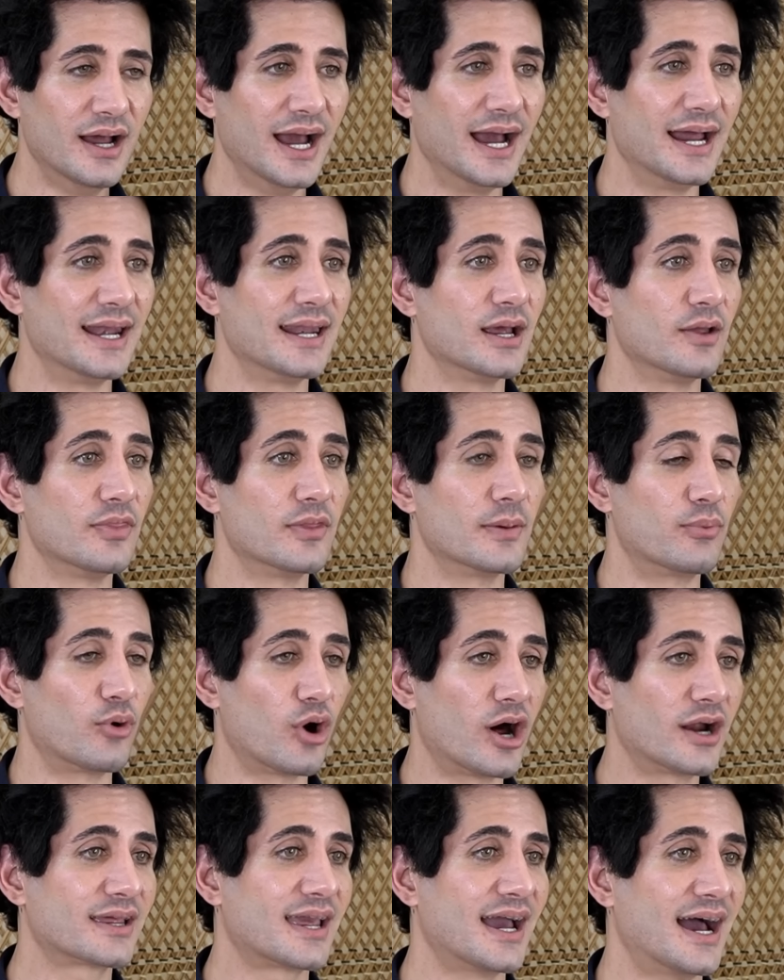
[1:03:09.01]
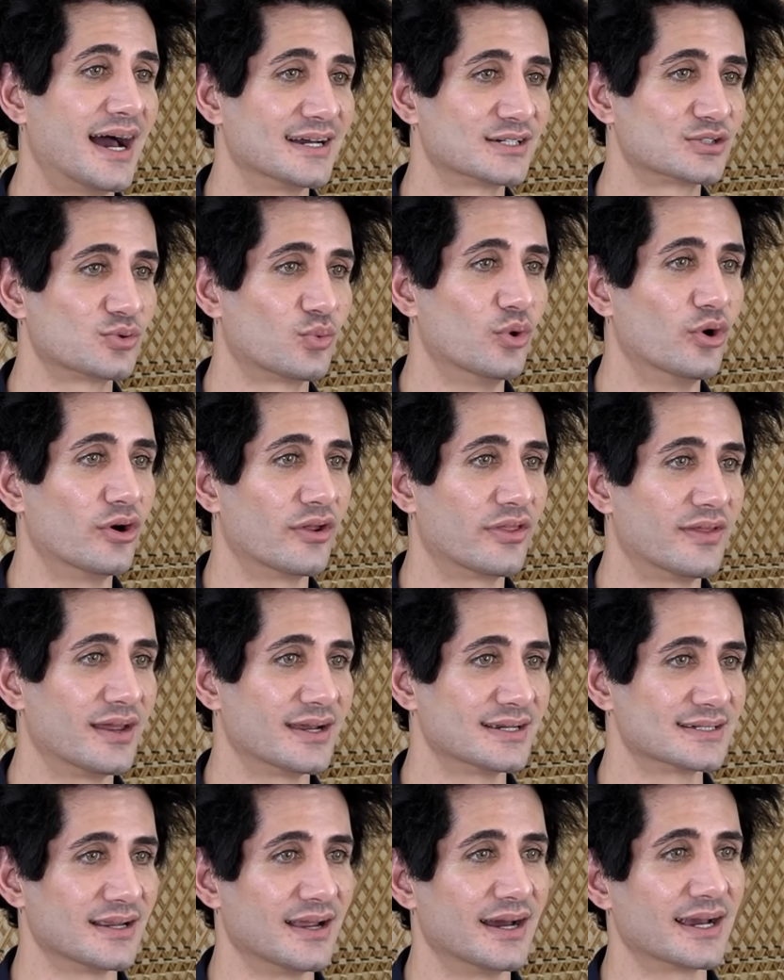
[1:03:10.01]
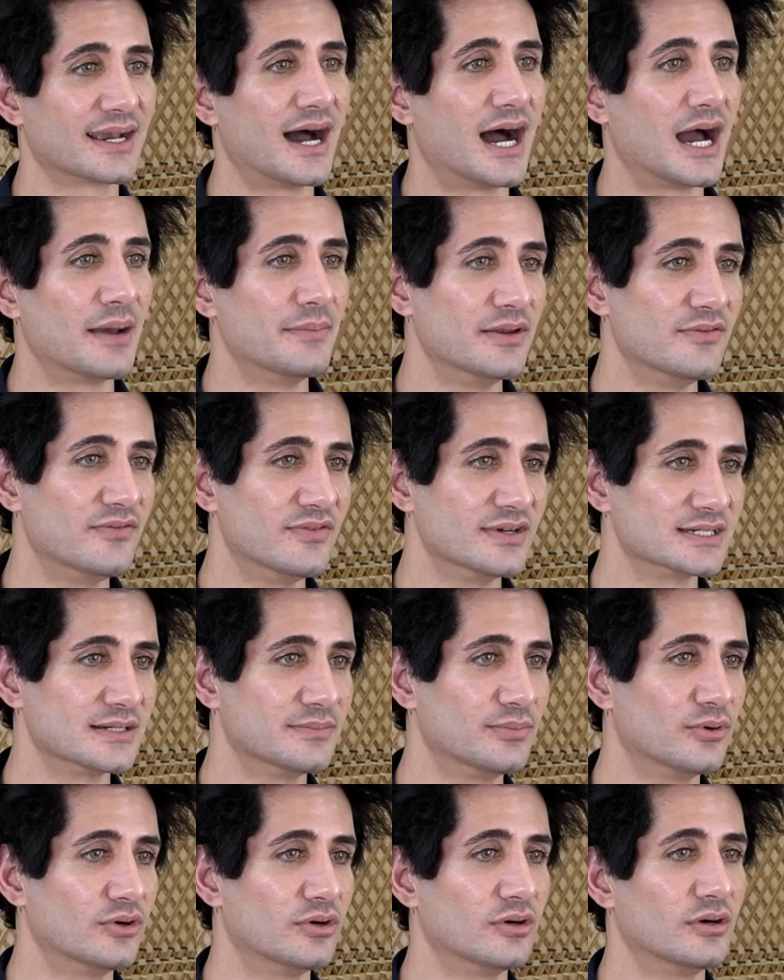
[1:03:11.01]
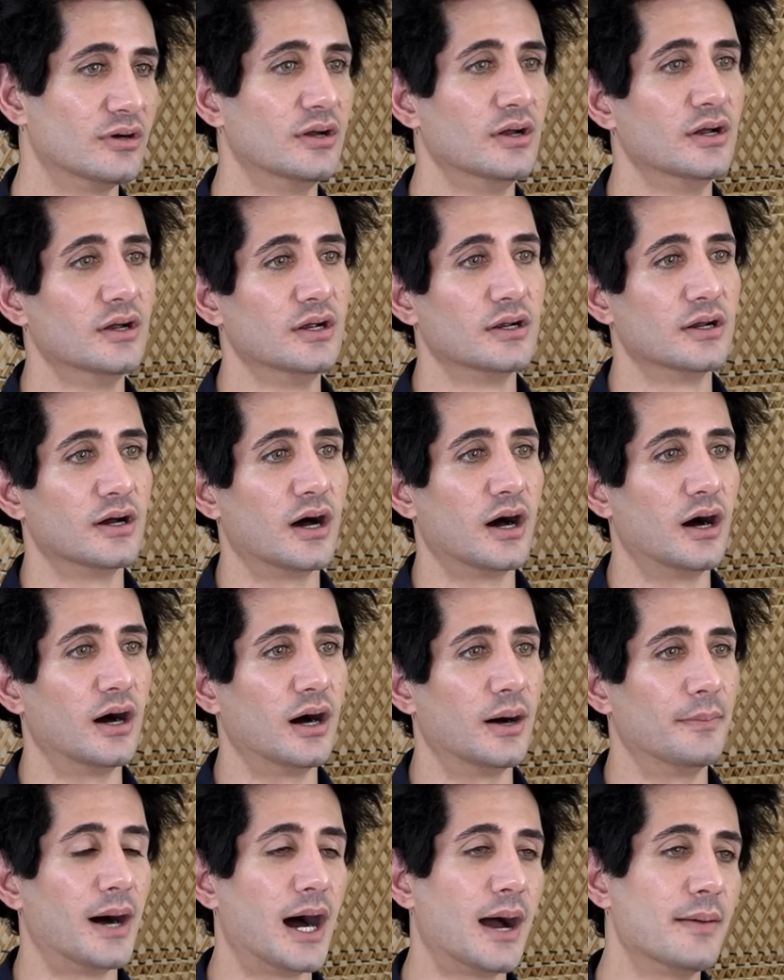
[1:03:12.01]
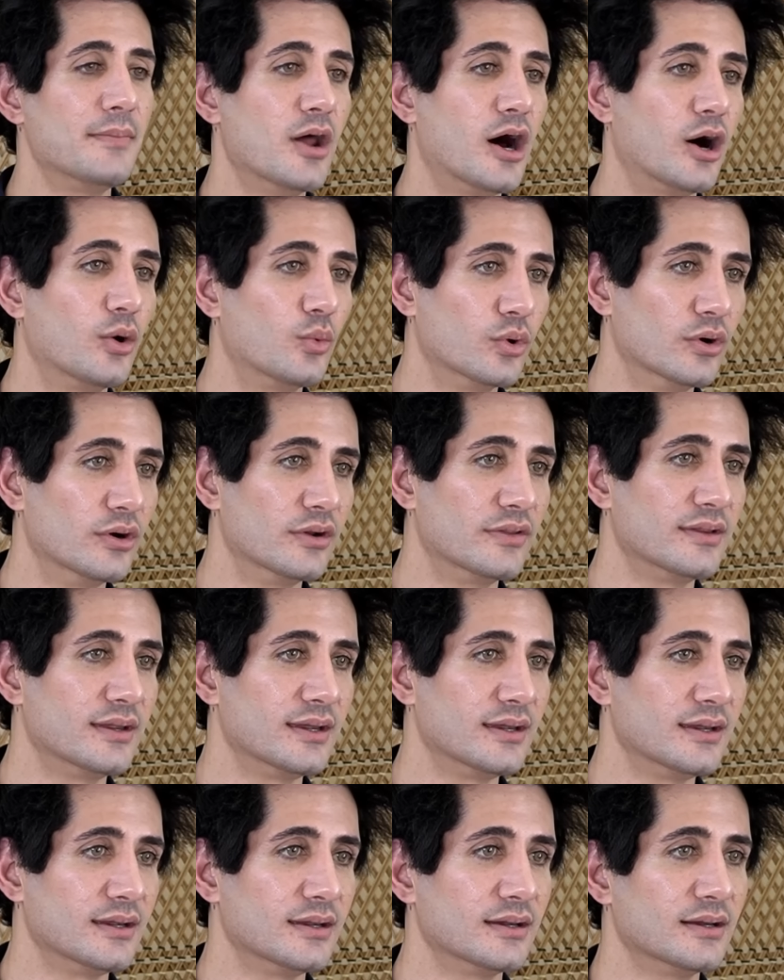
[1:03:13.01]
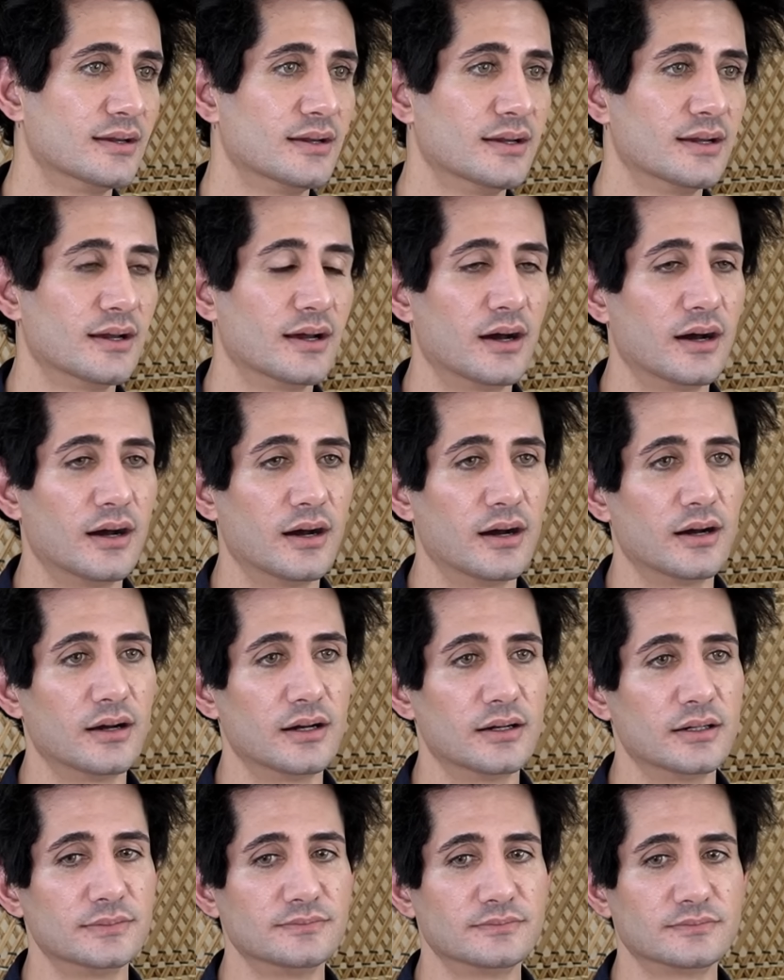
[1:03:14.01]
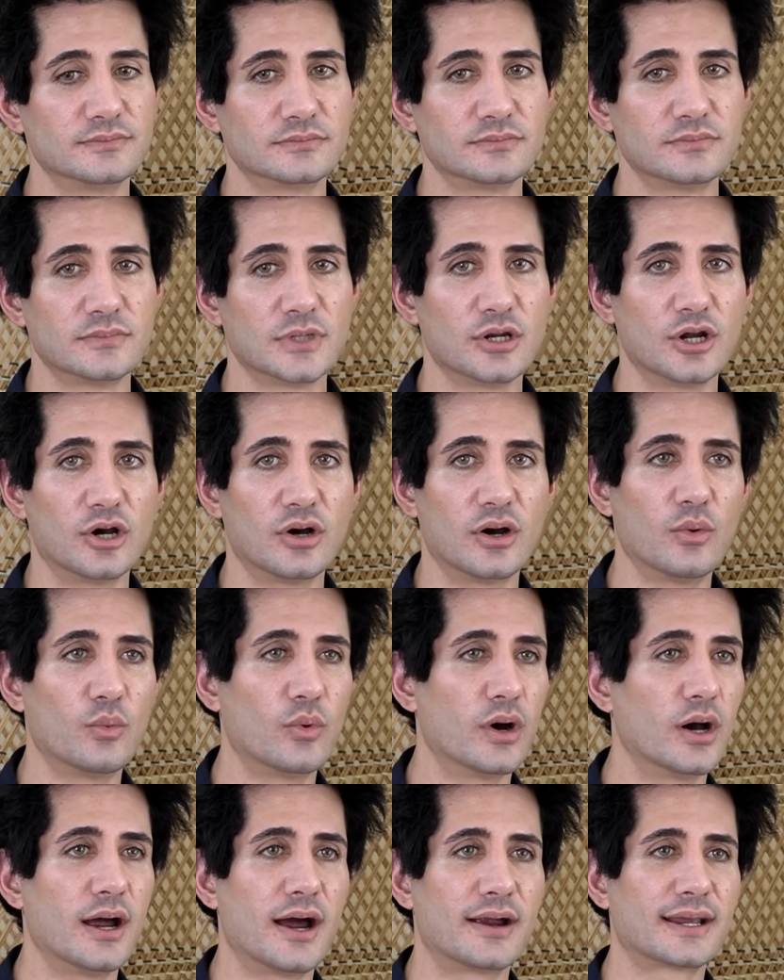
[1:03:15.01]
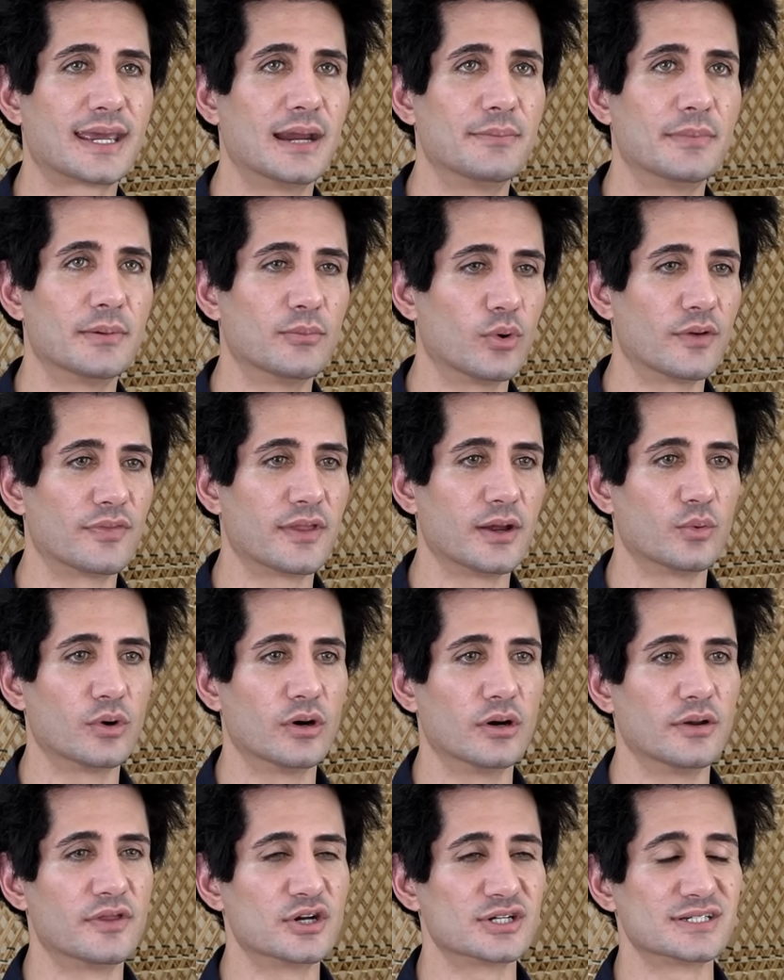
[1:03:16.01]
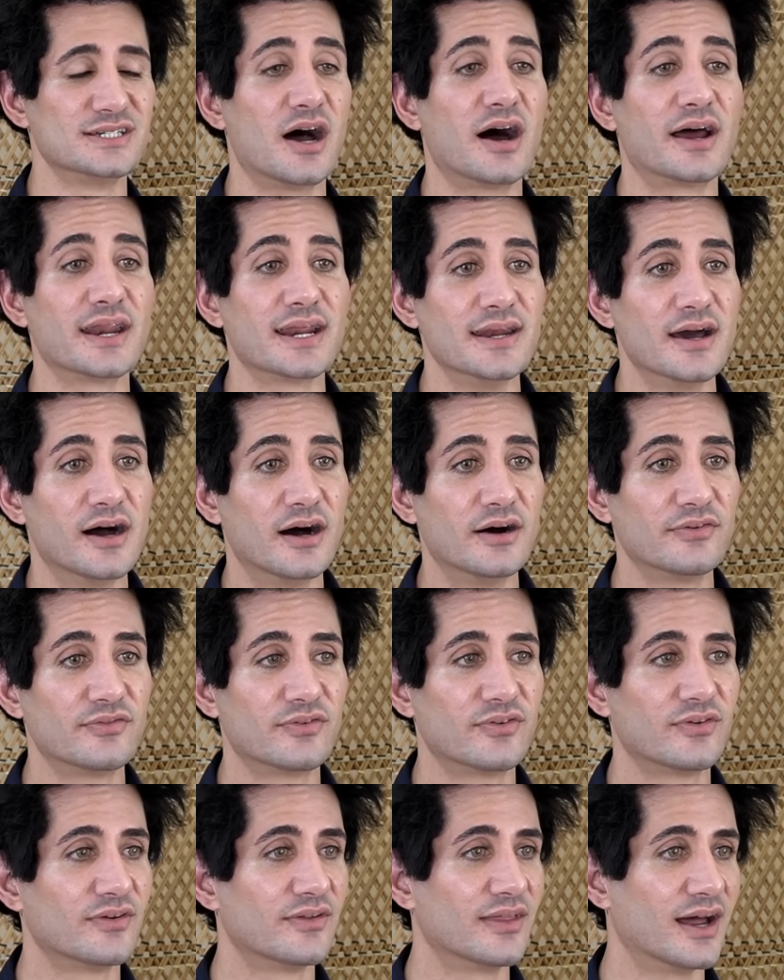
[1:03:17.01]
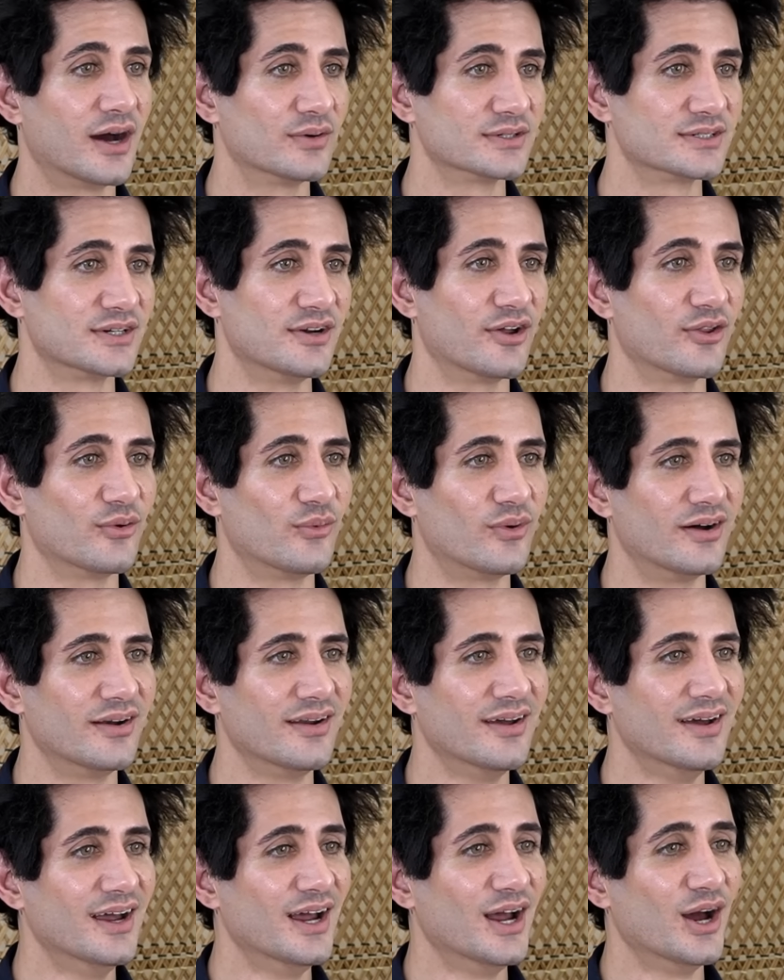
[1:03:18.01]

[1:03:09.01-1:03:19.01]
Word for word: And the broadcasts were things like, I'm invisible, I'm not worthy, I can't remember what they were. There's not enough. That was another one.